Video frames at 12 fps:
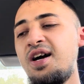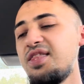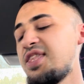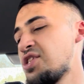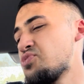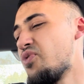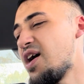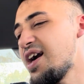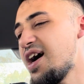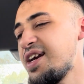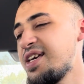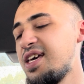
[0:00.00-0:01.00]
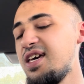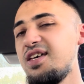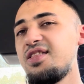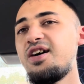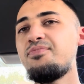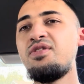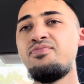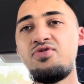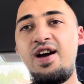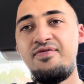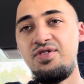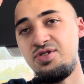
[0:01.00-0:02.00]
That's why I get like people
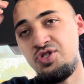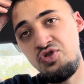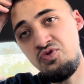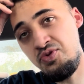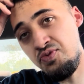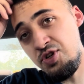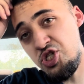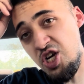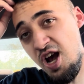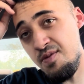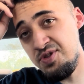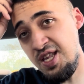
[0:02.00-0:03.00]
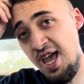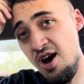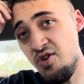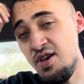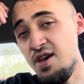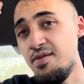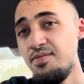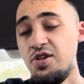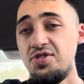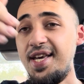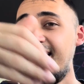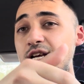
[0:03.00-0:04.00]
having 2 or 3 jobs now
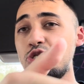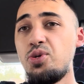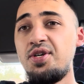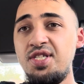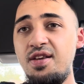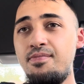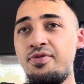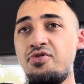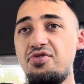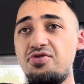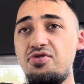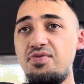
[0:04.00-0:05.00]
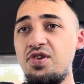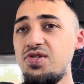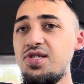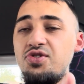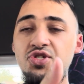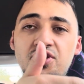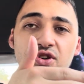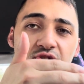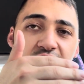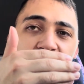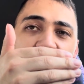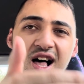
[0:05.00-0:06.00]
because they can't trust the employer because
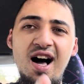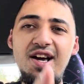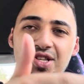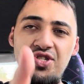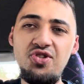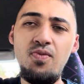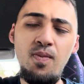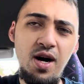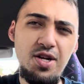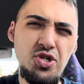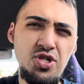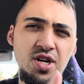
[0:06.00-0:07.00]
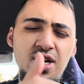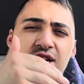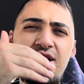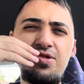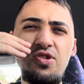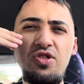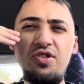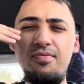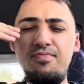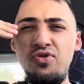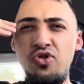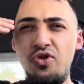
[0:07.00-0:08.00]
they lie so much. The
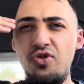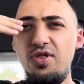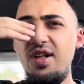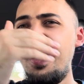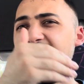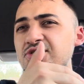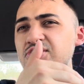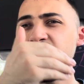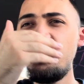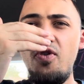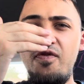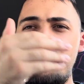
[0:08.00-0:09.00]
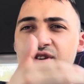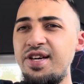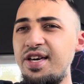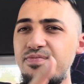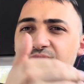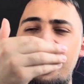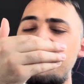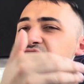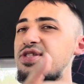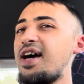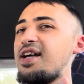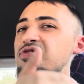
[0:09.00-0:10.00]
employer lies so fucking much
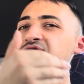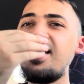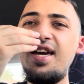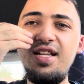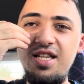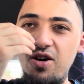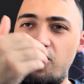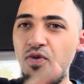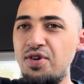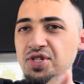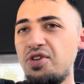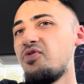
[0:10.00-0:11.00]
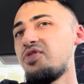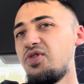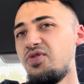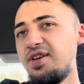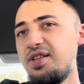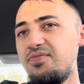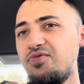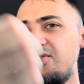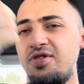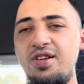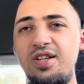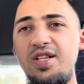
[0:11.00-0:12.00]
that you can't tell what's going on anymore.
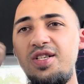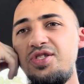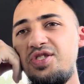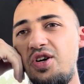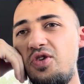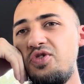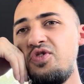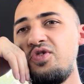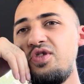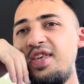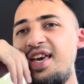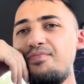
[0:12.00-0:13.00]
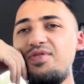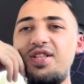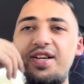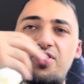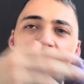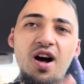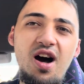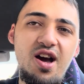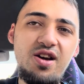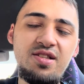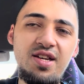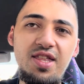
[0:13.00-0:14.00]
So they can be like, you're
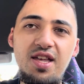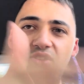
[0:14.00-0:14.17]
hired, and